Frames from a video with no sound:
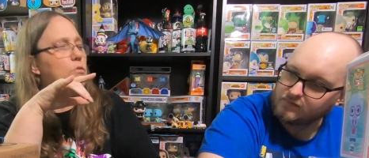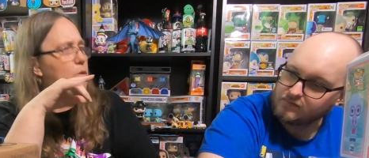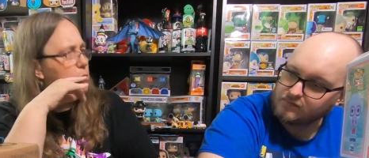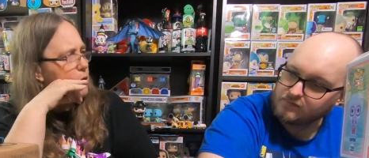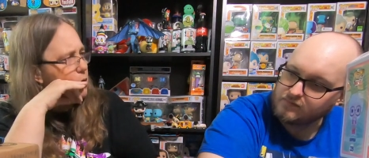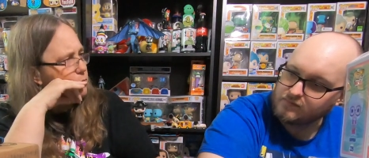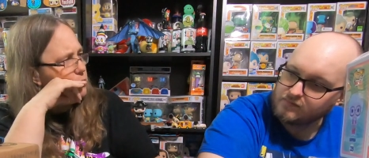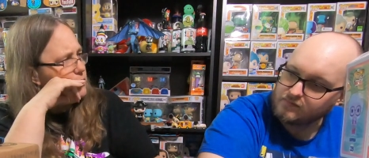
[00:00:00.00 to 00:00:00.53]
Speaker 1: What
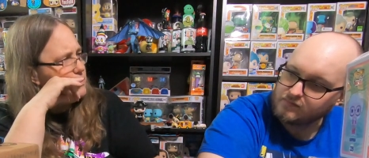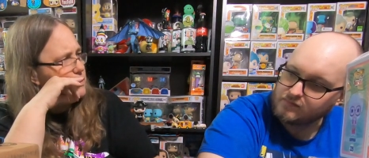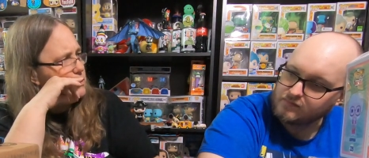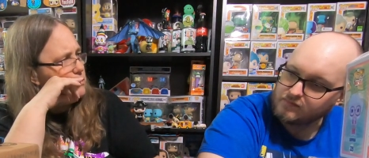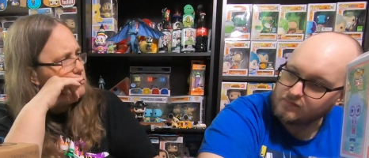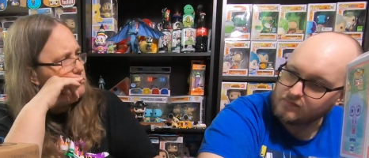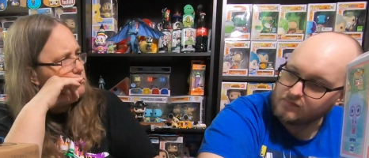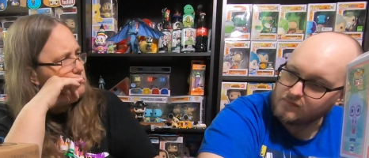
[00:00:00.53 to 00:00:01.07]
pop was
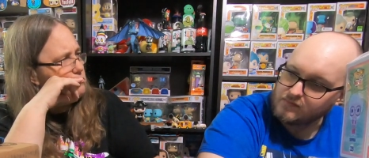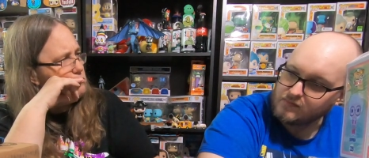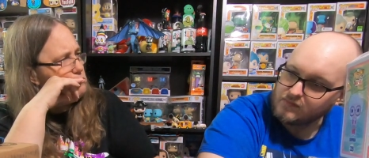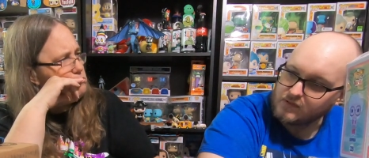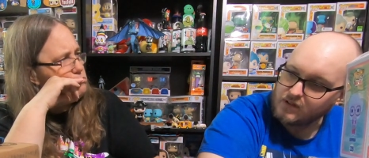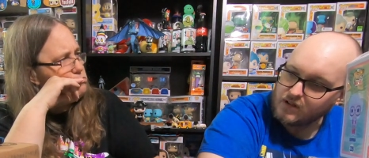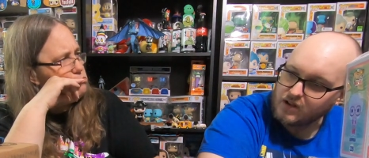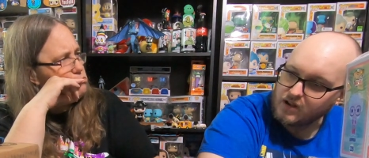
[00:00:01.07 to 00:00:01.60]
it?
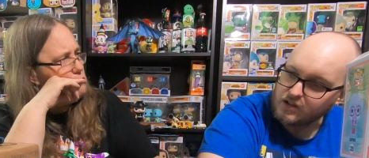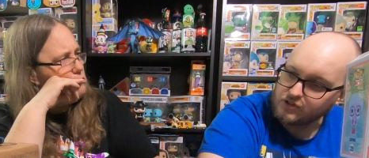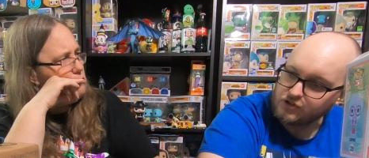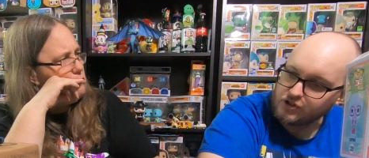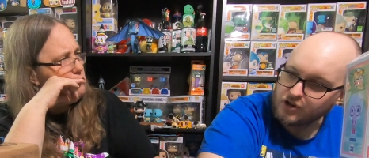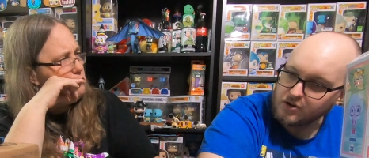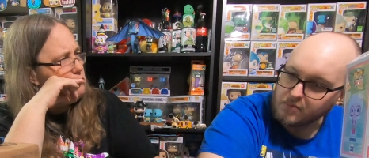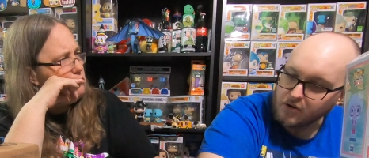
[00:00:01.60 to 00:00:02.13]

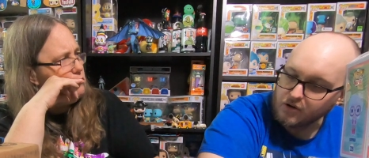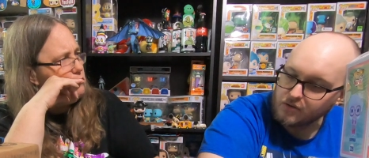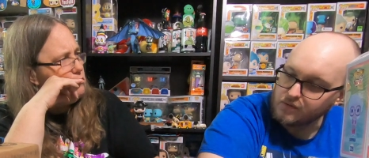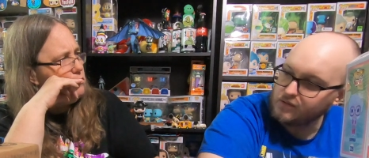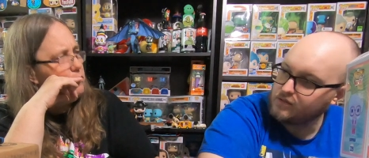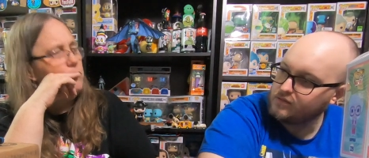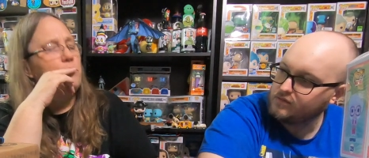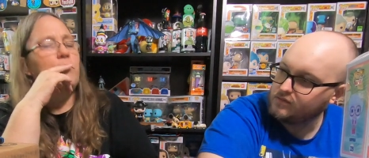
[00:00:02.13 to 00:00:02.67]
Shikamaru
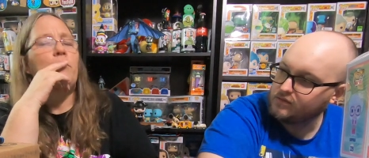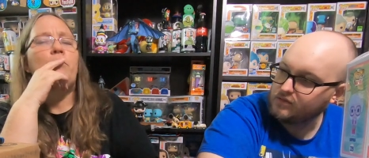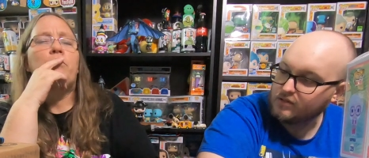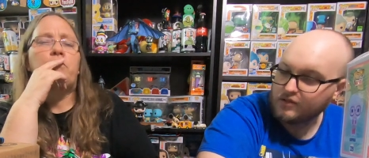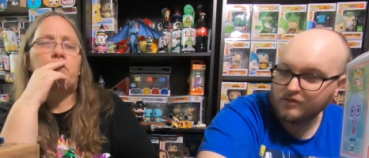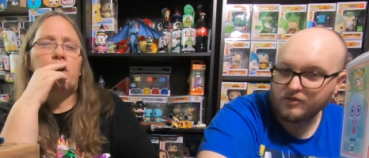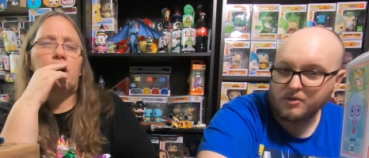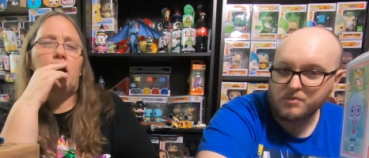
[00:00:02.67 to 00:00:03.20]

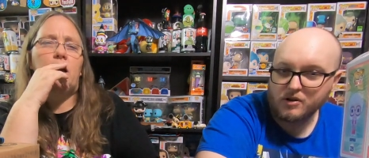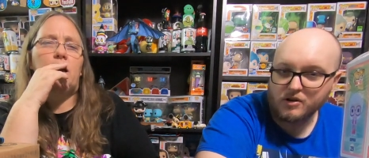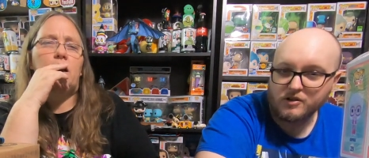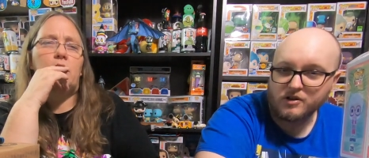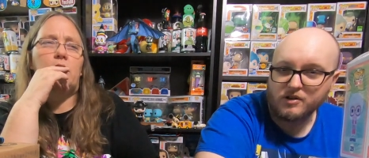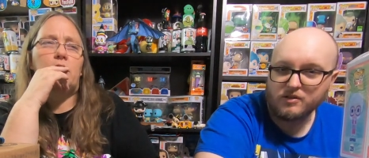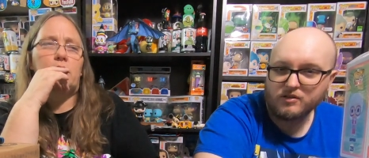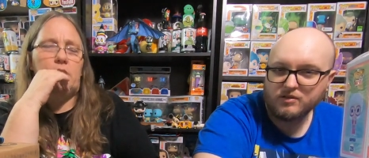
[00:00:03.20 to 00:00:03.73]
Speaker 2: from
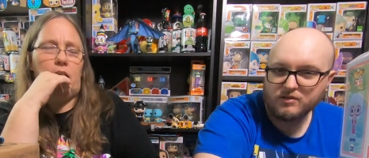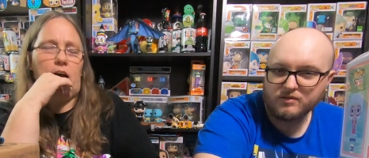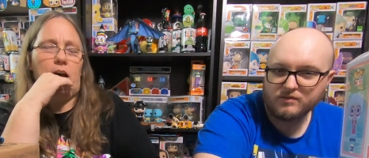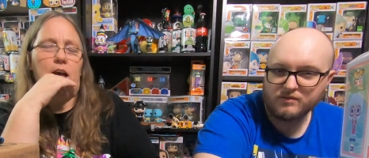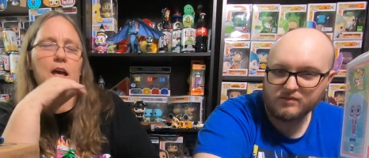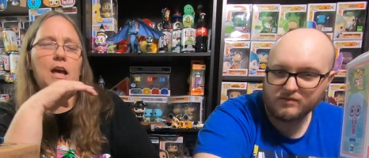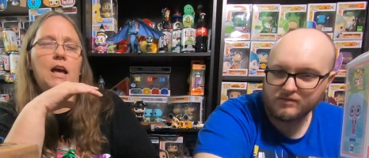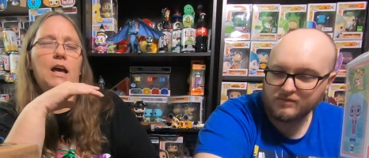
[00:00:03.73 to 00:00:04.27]
Naruto.
Speaker 1: Yeah,
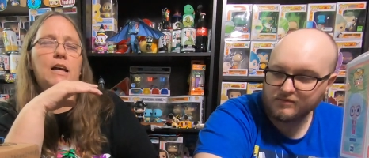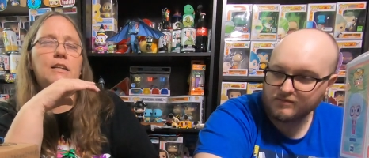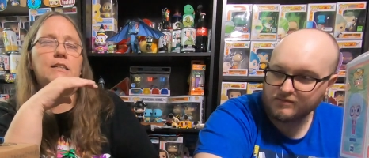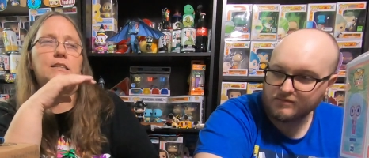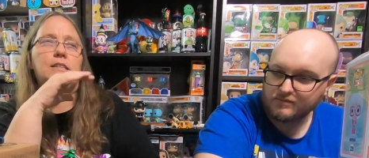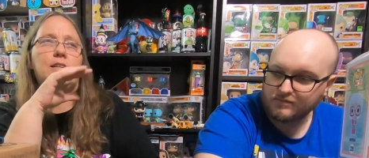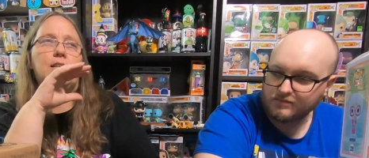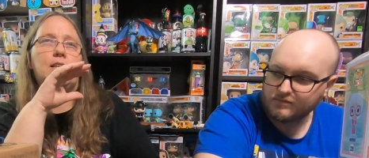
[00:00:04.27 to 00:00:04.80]
and
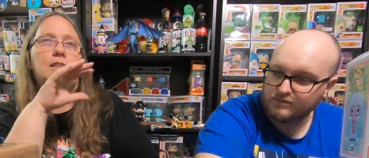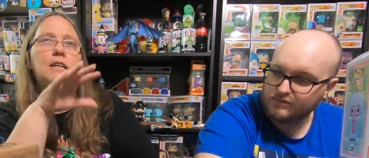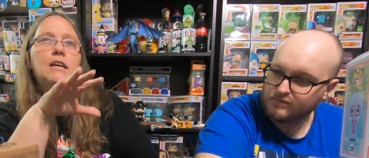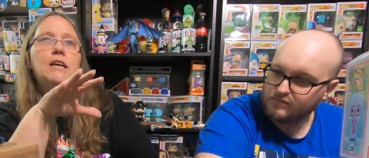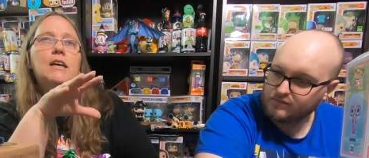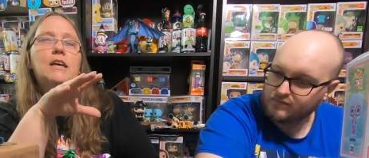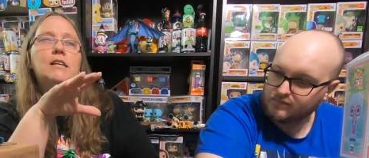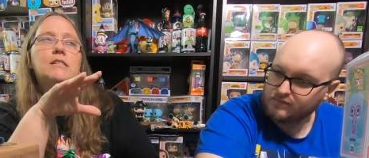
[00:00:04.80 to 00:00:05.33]
the
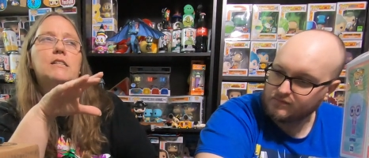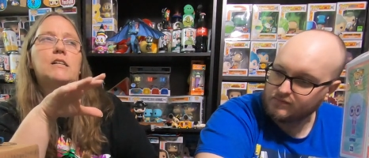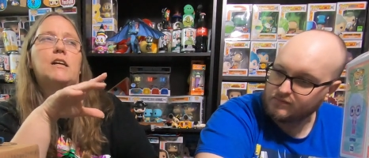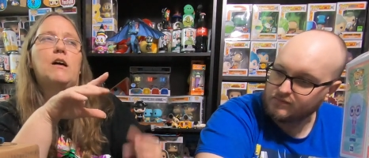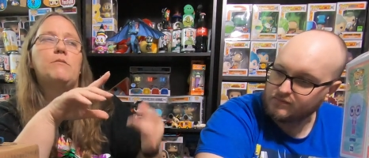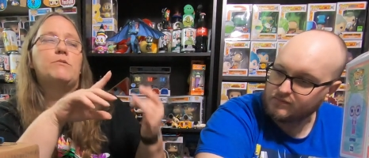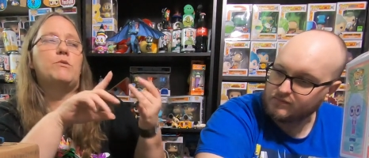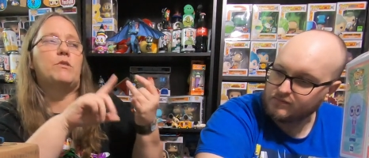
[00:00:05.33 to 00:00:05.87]
thing is it
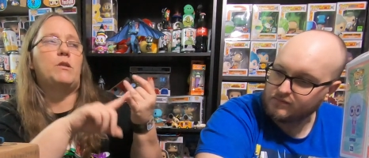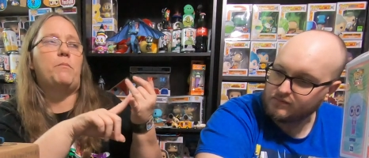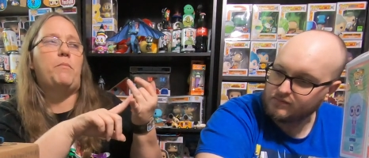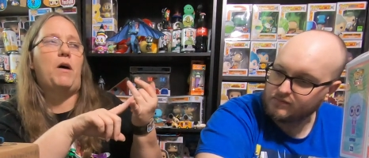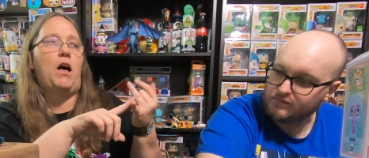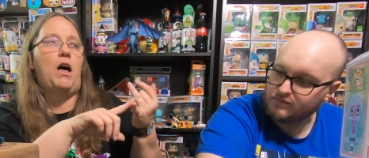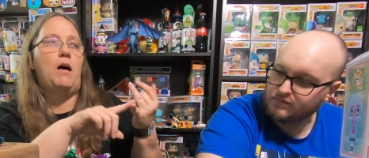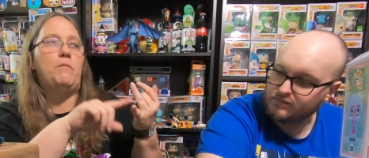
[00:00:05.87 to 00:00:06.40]
comes with a
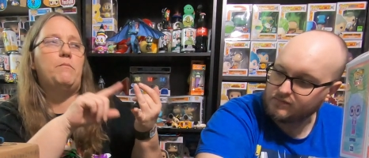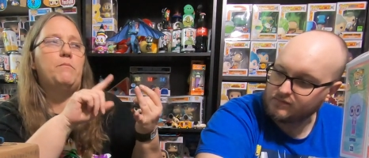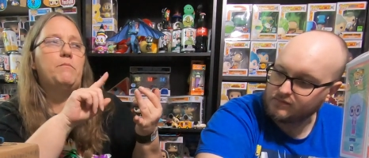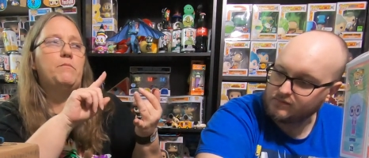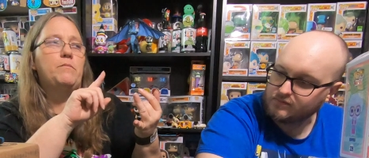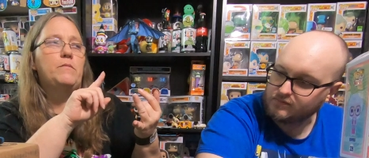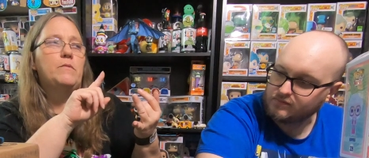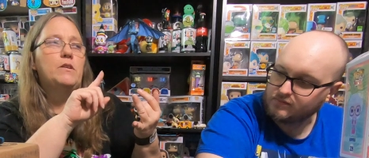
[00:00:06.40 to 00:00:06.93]
pop,
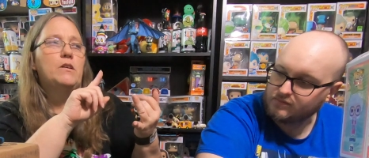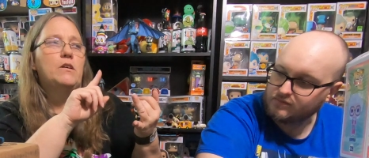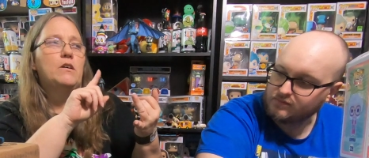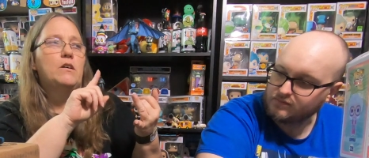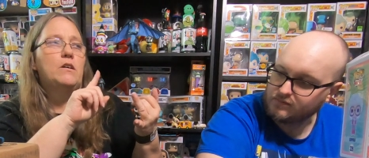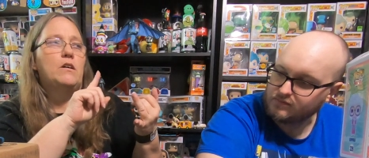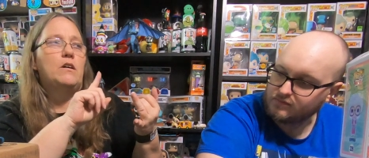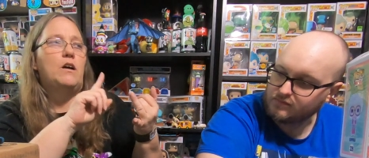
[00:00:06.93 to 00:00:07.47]

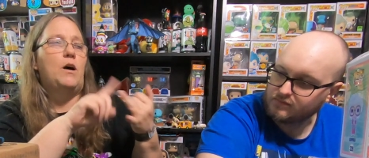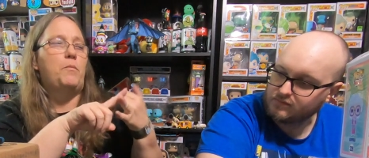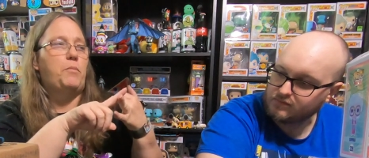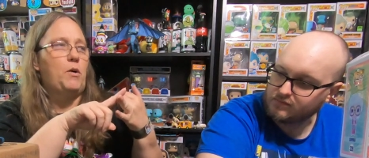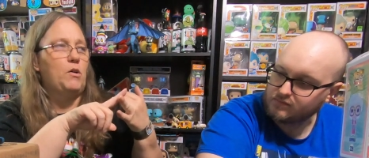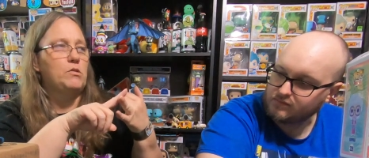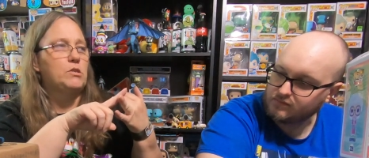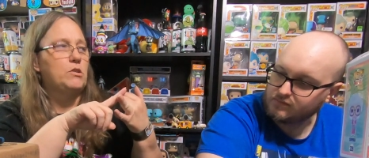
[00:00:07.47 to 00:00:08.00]
a
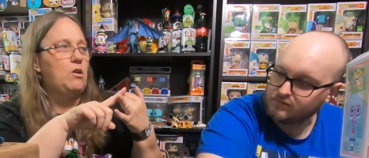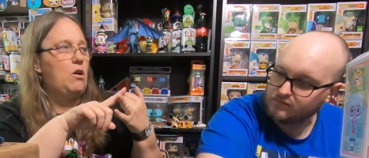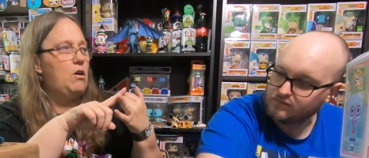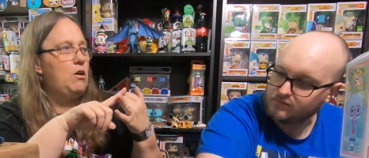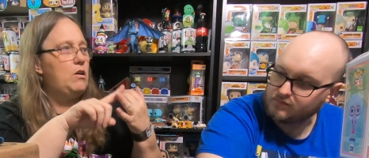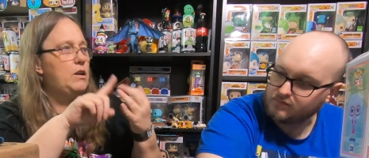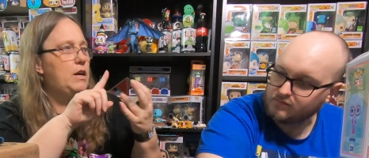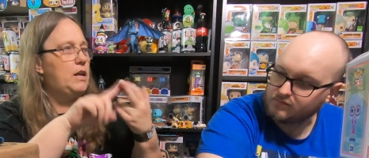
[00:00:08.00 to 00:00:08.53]

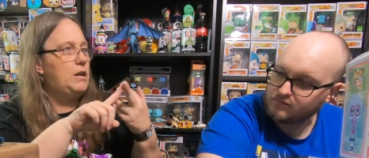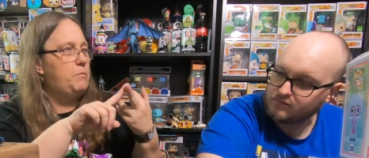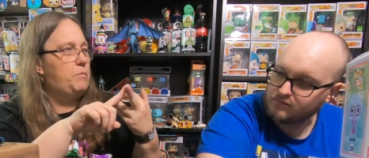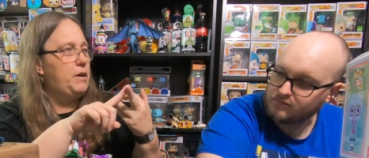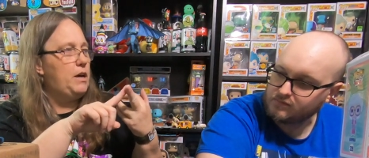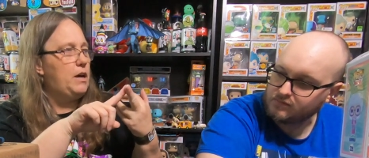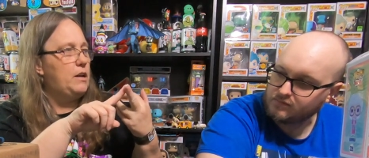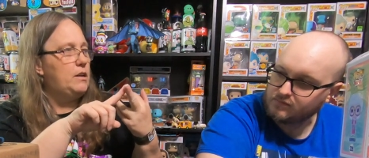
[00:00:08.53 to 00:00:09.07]
postcard, and a
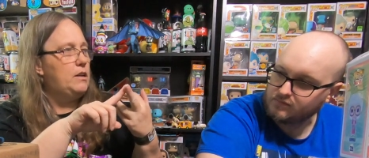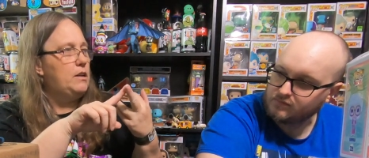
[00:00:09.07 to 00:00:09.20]
pin.